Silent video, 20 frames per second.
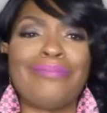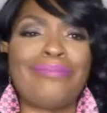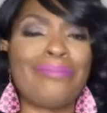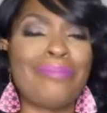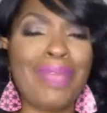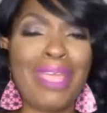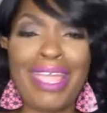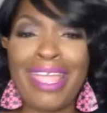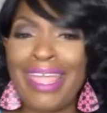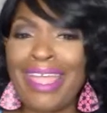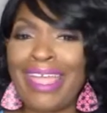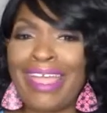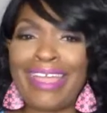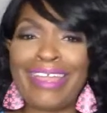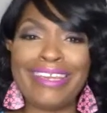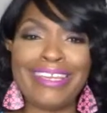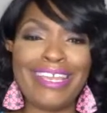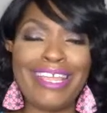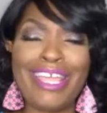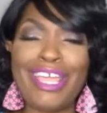
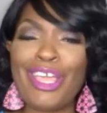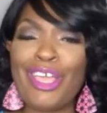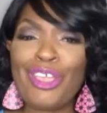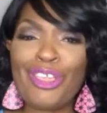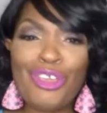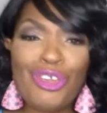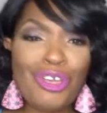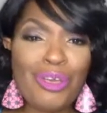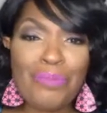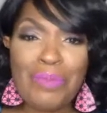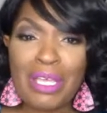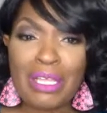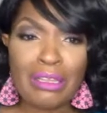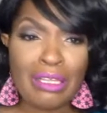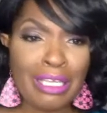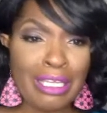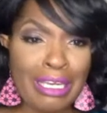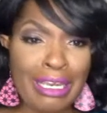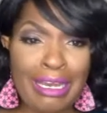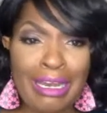man, you could be
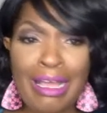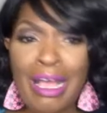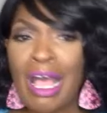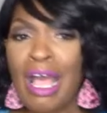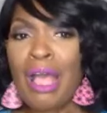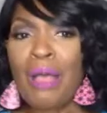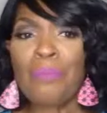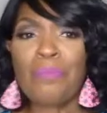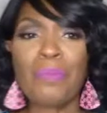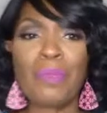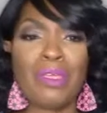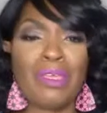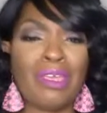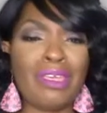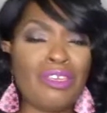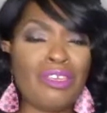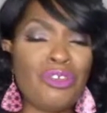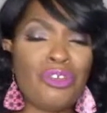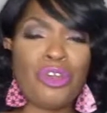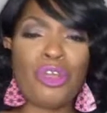cleaning up,
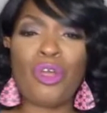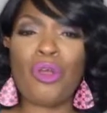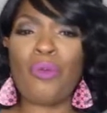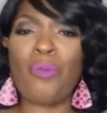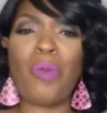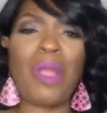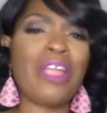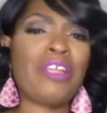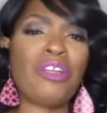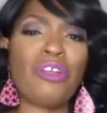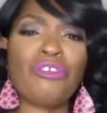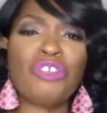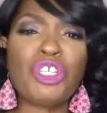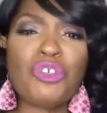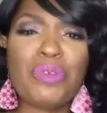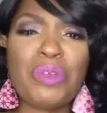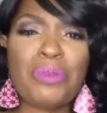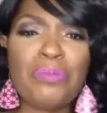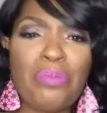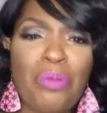you know, why aren't you
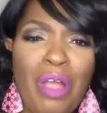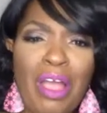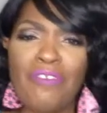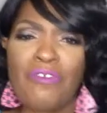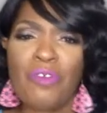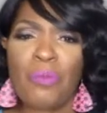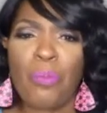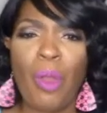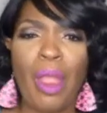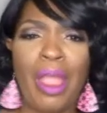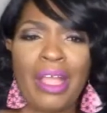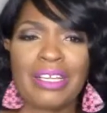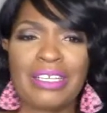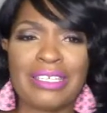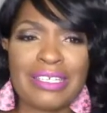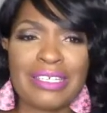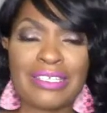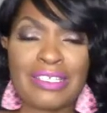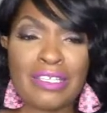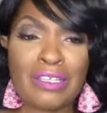in private
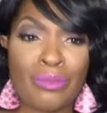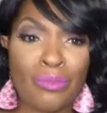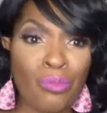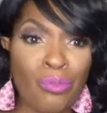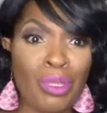practice?